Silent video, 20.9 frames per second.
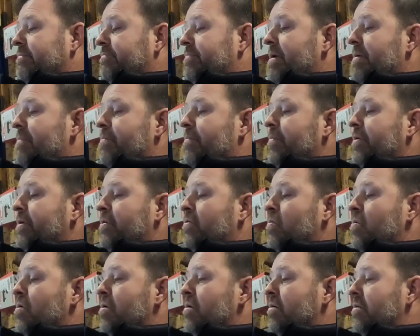peppermint
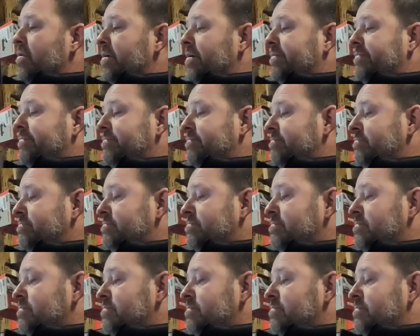oil and